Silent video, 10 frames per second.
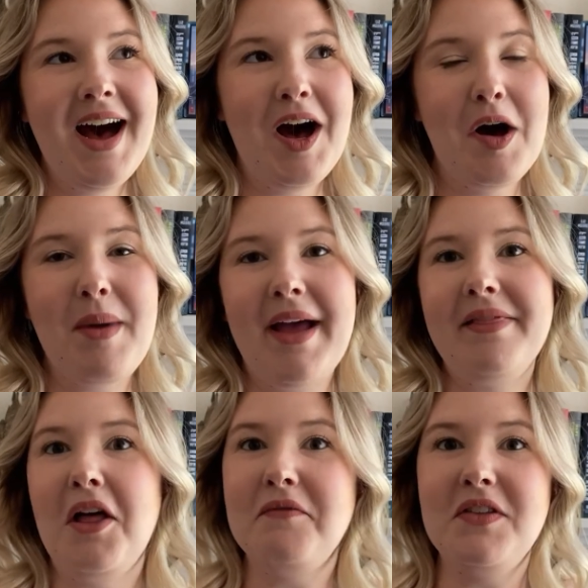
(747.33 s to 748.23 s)
Um, I
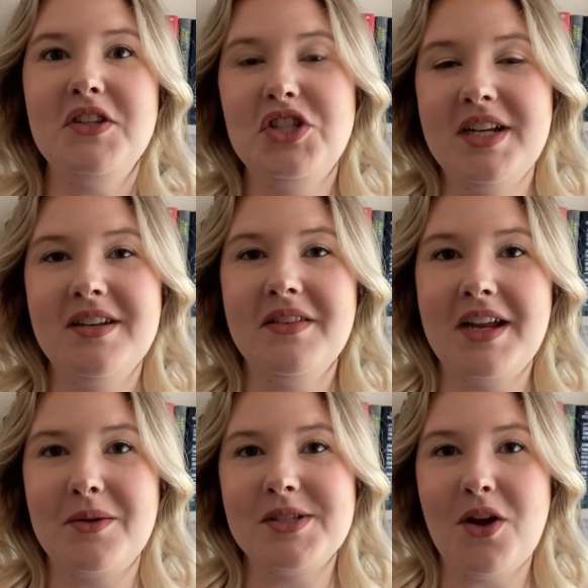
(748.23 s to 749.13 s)
love that the
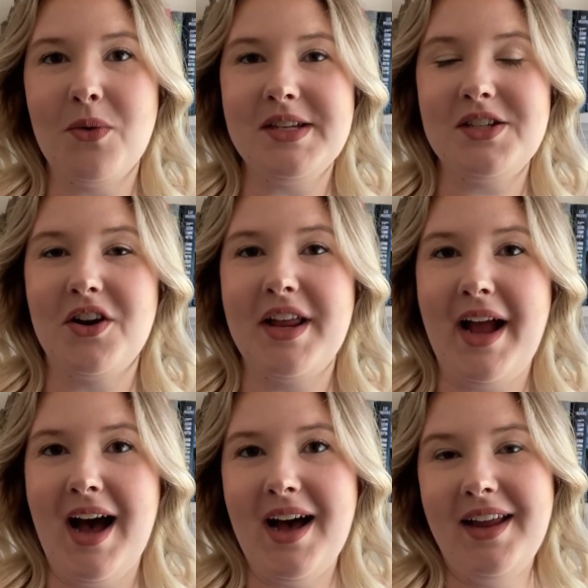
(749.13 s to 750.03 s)
chandelier was always
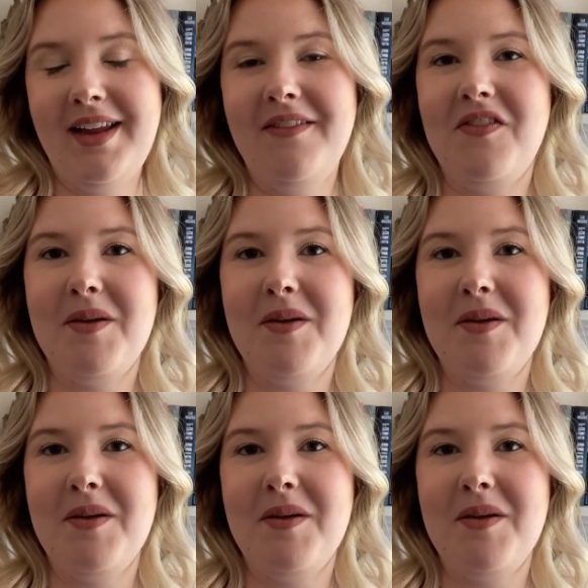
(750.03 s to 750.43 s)
turning on and that